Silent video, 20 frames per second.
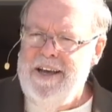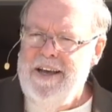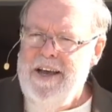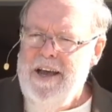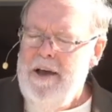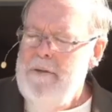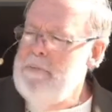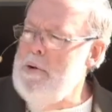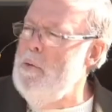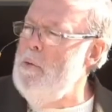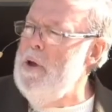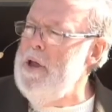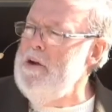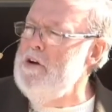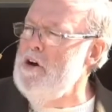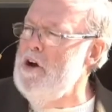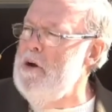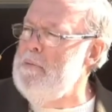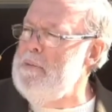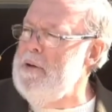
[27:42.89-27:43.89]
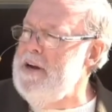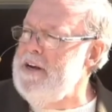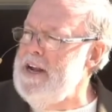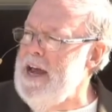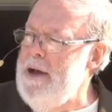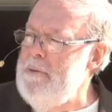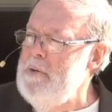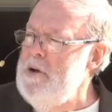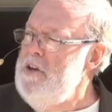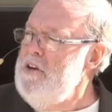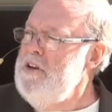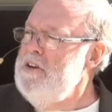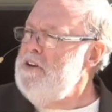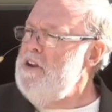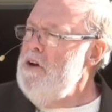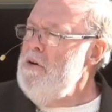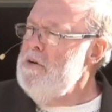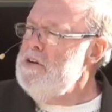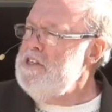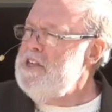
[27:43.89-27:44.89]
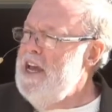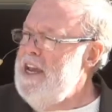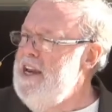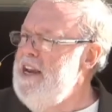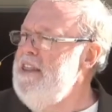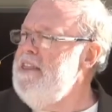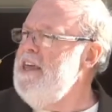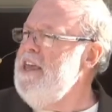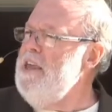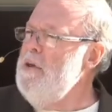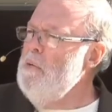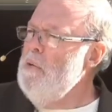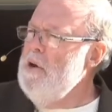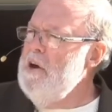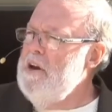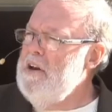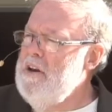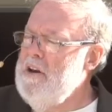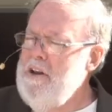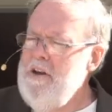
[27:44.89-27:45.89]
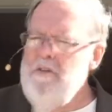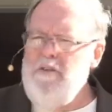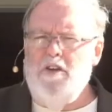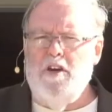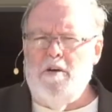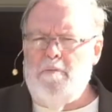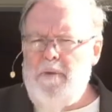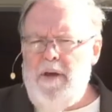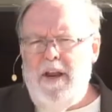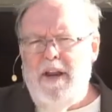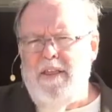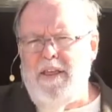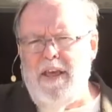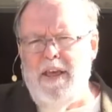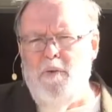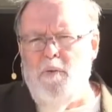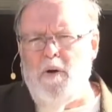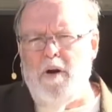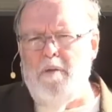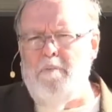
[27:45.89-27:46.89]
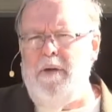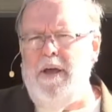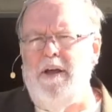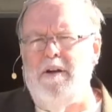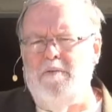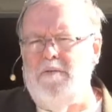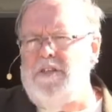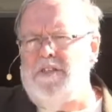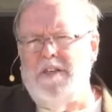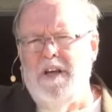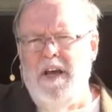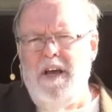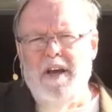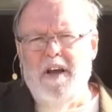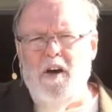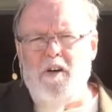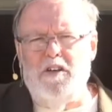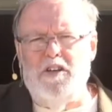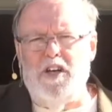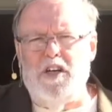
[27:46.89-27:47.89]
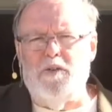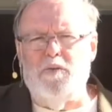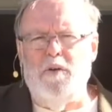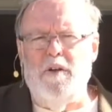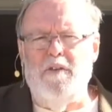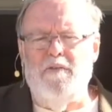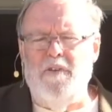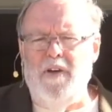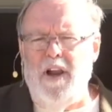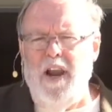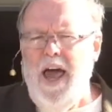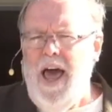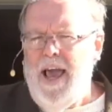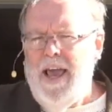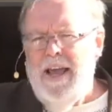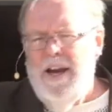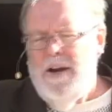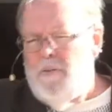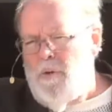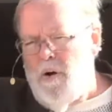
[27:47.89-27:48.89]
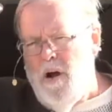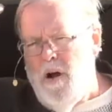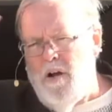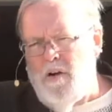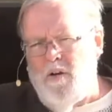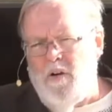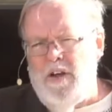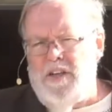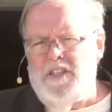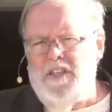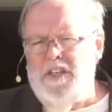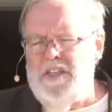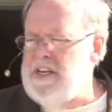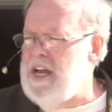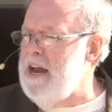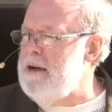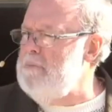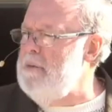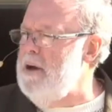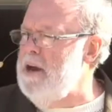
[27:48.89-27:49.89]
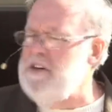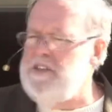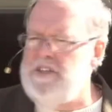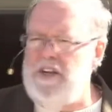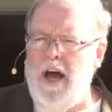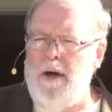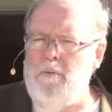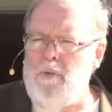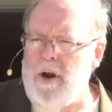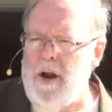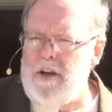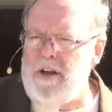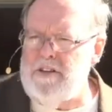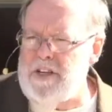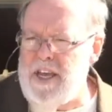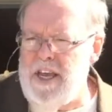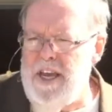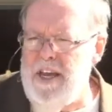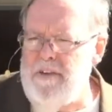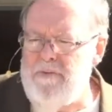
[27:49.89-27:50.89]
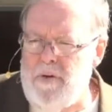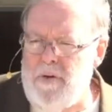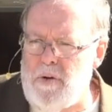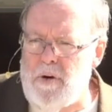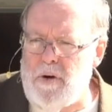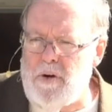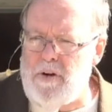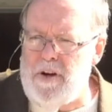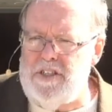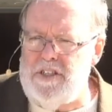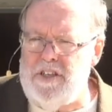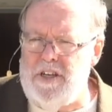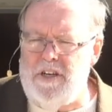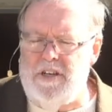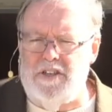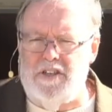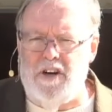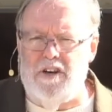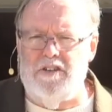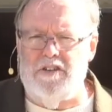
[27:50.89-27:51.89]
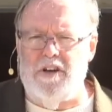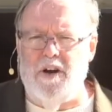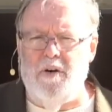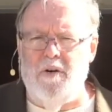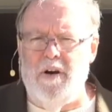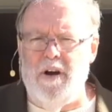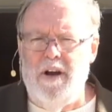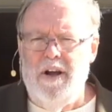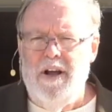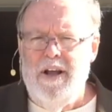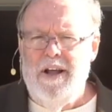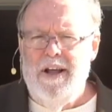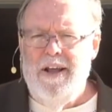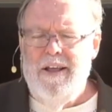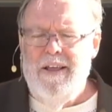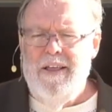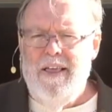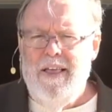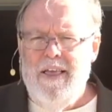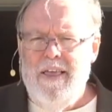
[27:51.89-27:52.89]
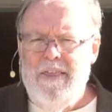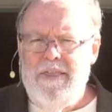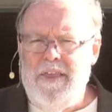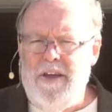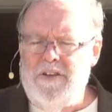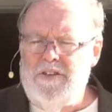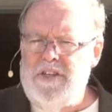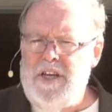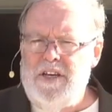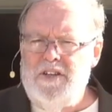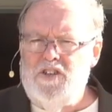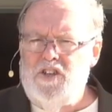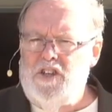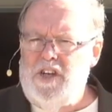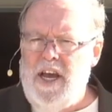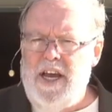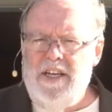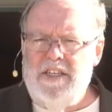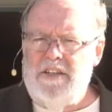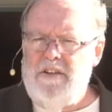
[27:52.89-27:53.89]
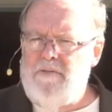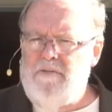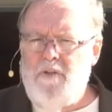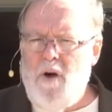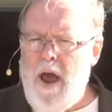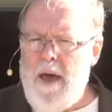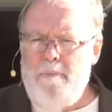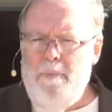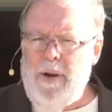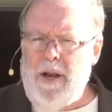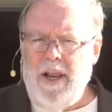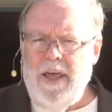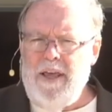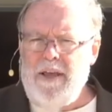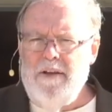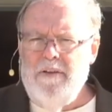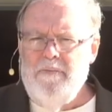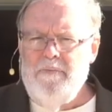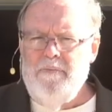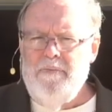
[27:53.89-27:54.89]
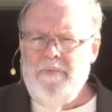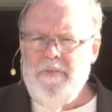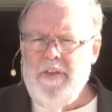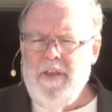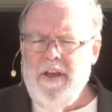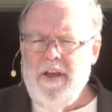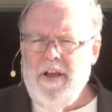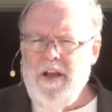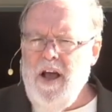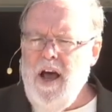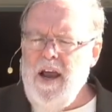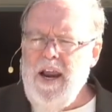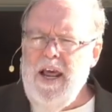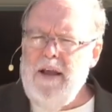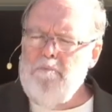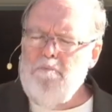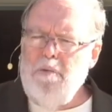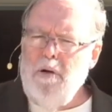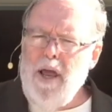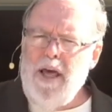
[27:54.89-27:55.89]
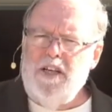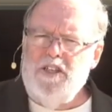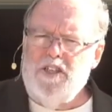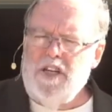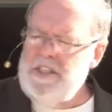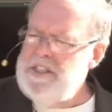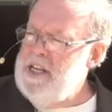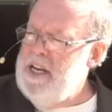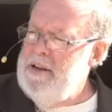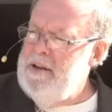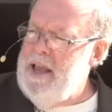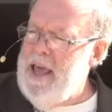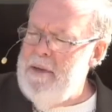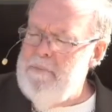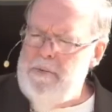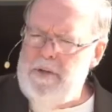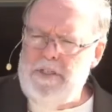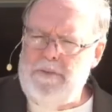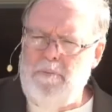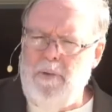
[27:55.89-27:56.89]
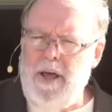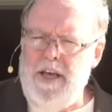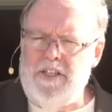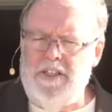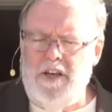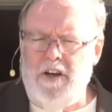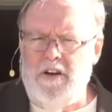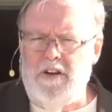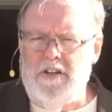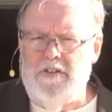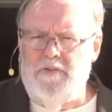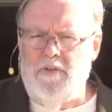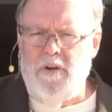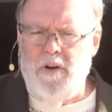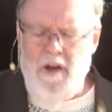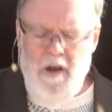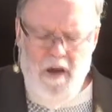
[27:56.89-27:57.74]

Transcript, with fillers: But we grew up in a time where you could do or say anything you wanted to do. You could be anything you wanted to be, and we just go to church when you feel like it. And we're all Christians. You got a better job when I was a kid if you were a Christian and churchgoer. Those things are changing rapidly. God had blessed us, and He kept His blessing on us for a long